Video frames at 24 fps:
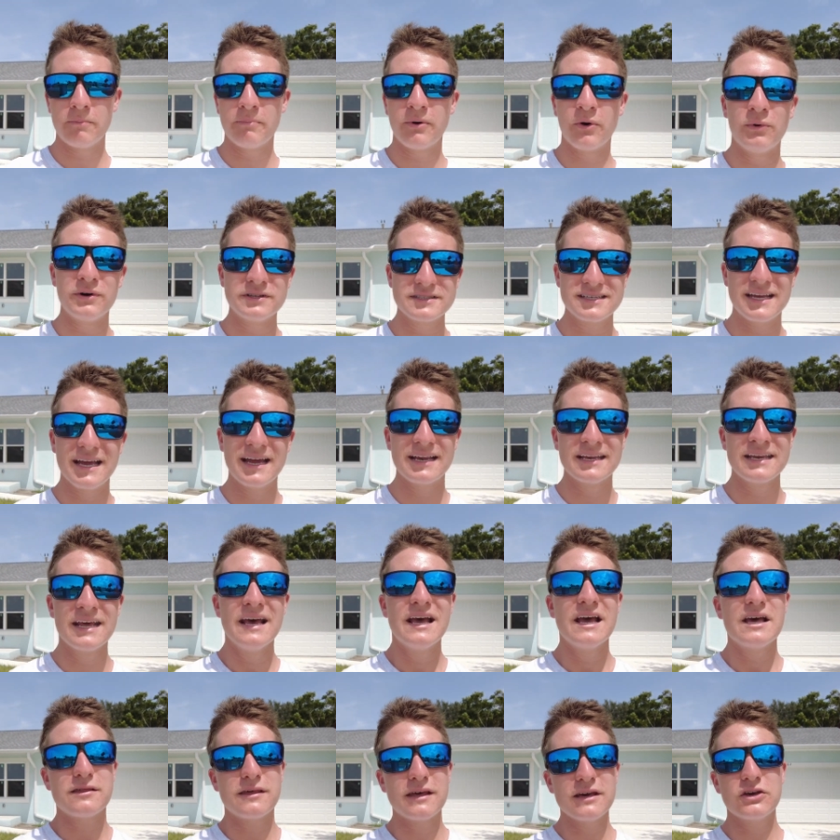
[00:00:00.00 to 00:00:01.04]
But once again,
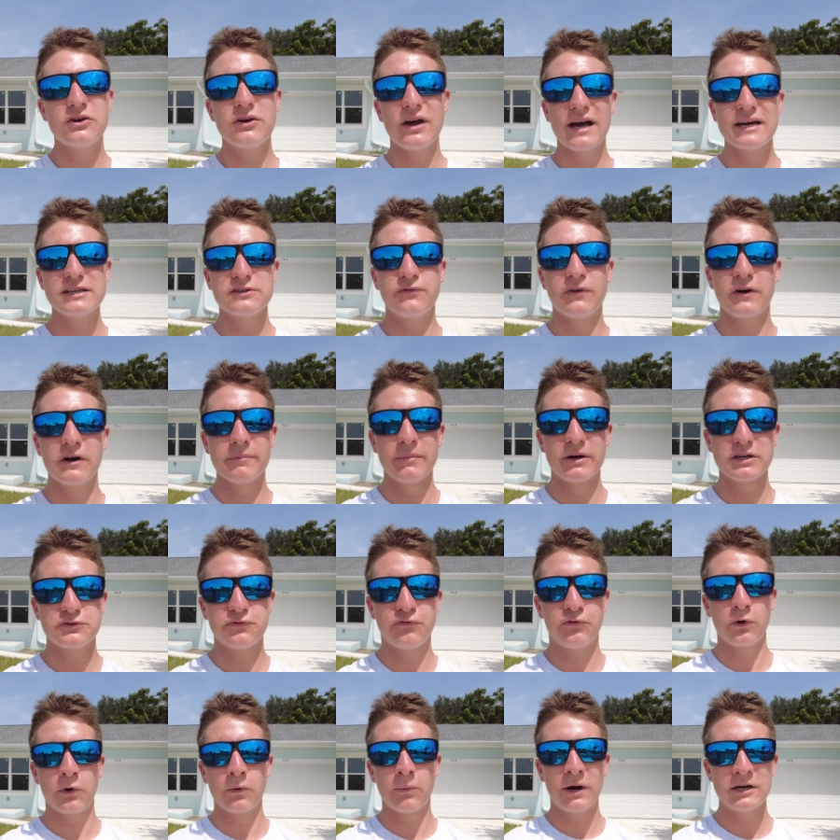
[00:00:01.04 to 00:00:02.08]
thank you guys very much
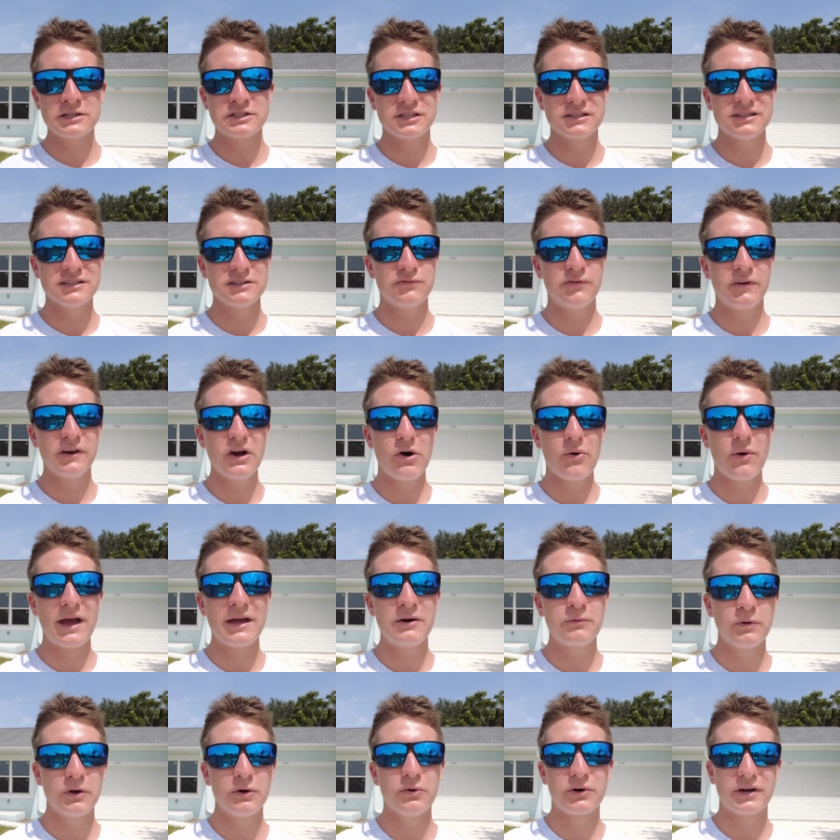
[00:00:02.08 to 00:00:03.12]
for watching this video
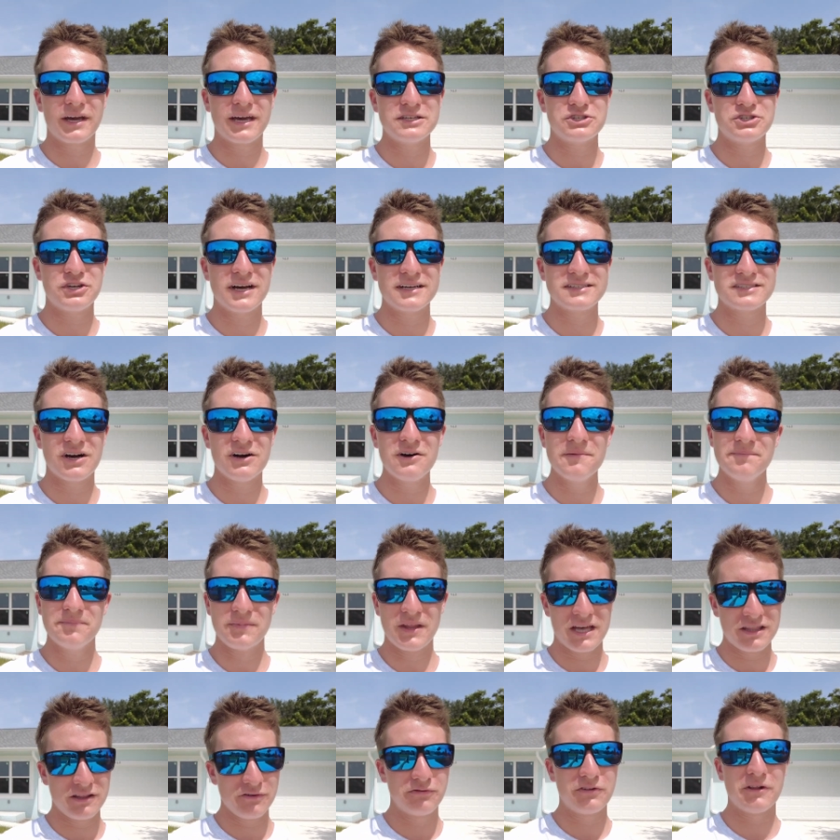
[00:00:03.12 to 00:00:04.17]
and we will catch you guys all
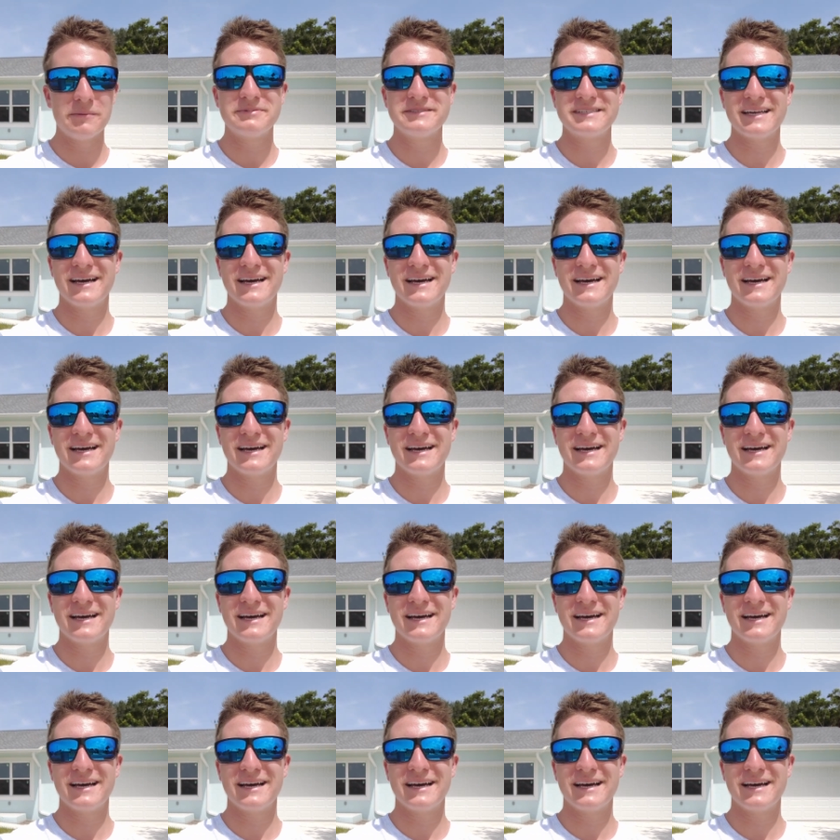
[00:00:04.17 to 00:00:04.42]
on the flip